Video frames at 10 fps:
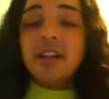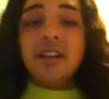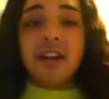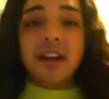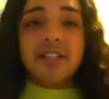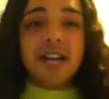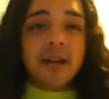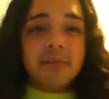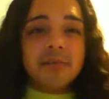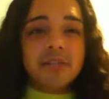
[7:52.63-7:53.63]
a lot of
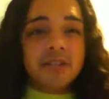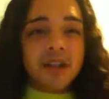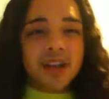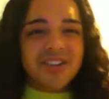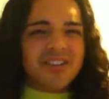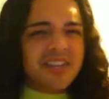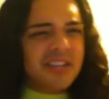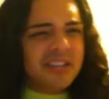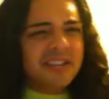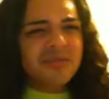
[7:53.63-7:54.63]
times they're kind of just
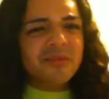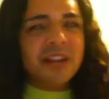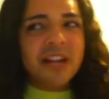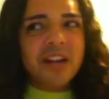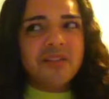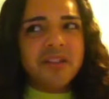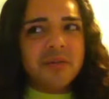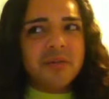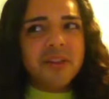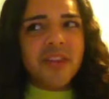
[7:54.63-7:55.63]
like, I don't
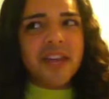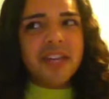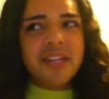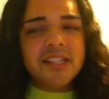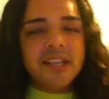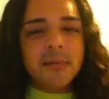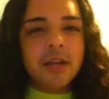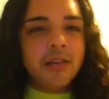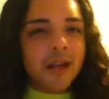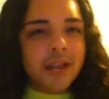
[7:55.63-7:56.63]
know what that is. I
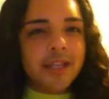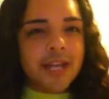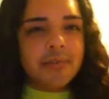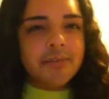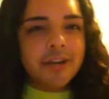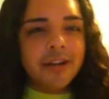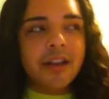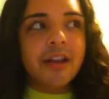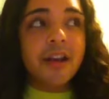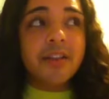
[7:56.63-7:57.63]
mean, a lot of the times they're
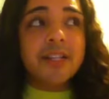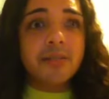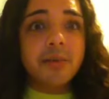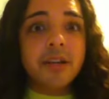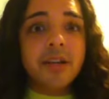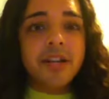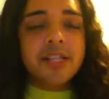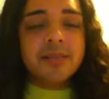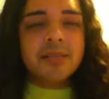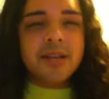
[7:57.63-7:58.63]
like, oh, that's a boy.
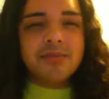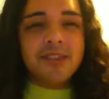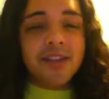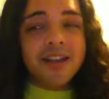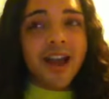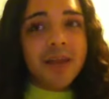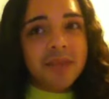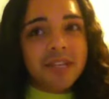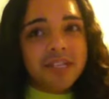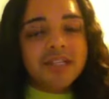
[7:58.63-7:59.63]
Sometimes they're like, hi,
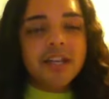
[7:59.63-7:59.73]
miss,